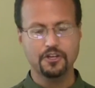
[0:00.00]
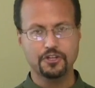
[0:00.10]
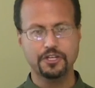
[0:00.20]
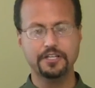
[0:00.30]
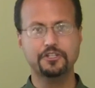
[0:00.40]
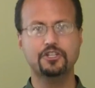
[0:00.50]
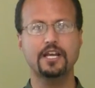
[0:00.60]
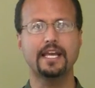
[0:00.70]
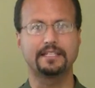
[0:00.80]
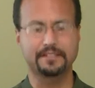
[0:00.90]
she is
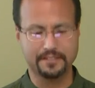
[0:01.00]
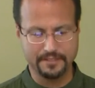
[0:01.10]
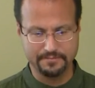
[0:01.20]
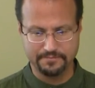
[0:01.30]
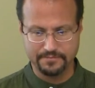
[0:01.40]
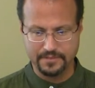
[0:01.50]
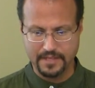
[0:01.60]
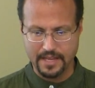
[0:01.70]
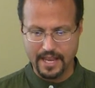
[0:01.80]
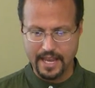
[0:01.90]
chaste,
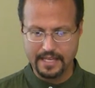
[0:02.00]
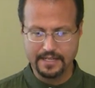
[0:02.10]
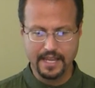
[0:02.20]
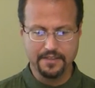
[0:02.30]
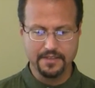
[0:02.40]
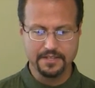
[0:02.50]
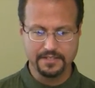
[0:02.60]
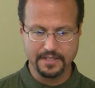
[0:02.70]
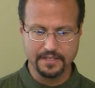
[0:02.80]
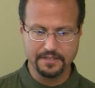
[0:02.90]
and this
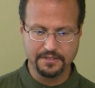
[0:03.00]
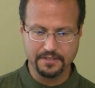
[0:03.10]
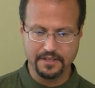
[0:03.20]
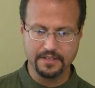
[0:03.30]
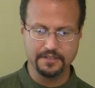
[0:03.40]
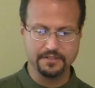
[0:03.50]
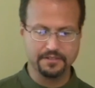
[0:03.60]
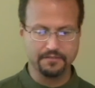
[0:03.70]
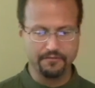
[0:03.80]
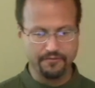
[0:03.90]

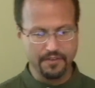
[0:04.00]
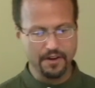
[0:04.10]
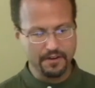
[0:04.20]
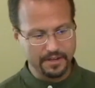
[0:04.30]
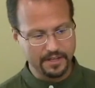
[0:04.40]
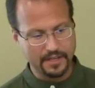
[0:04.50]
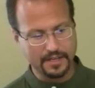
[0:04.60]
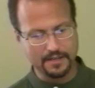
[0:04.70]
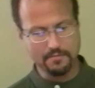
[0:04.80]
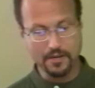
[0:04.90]
is very
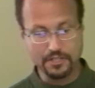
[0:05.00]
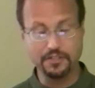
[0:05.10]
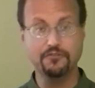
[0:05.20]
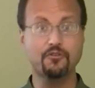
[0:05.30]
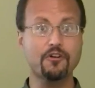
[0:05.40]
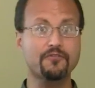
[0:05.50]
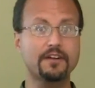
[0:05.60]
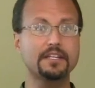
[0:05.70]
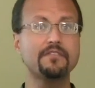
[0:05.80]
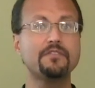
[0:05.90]
much in the
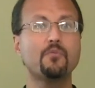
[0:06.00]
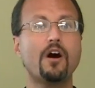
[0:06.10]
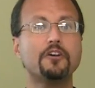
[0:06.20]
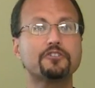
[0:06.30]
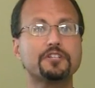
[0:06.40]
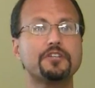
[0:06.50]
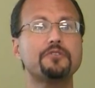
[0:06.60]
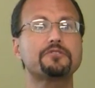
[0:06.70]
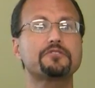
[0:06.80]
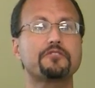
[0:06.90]
forefront, even while she
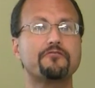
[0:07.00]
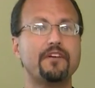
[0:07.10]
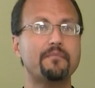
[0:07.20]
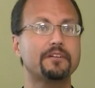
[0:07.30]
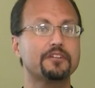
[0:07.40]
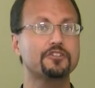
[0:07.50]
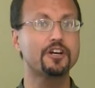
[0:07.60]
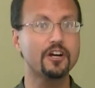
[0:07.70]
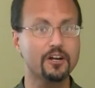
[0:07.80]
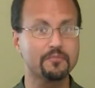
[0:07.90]
uses her feminine
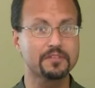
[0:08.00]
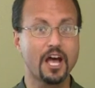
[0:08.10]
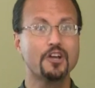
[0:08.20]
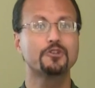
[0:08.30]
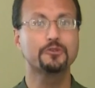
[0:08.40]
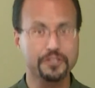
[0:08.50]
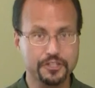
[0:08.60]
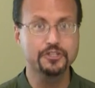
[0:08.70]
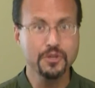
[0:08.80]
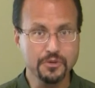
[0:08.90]
charms to
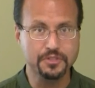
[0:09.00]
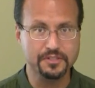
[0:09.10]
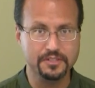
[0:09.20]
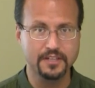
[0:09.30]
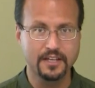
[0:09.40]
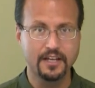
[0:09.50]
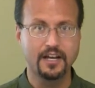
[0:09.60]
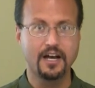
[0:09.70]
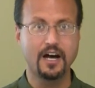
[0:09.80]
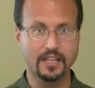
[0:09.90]
seduce
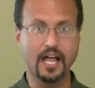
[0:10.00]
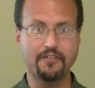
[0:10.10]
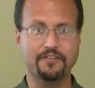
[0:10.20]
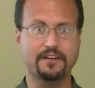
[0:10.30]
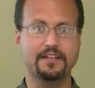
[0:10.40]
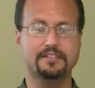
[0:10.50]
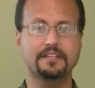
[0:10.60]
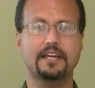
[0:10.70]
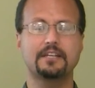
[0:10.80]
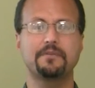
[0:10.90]
Holofernes,
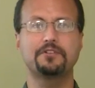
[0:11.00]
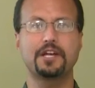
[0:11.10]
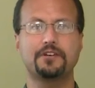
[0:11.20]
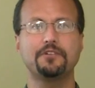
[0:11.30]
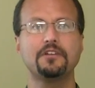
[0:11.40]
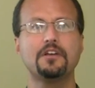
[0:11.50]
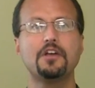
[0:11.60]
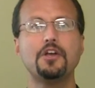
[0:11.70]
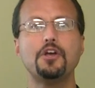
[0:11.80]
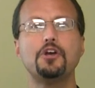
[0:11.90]
the enemy general.
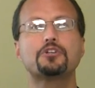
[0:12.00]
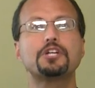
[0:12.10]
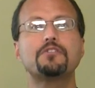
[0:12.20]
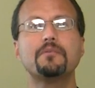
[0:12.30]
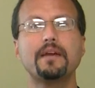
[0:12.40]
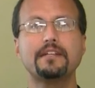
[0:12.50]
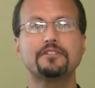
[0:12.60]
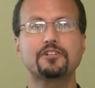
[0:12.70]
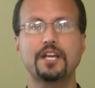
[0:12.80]
She remains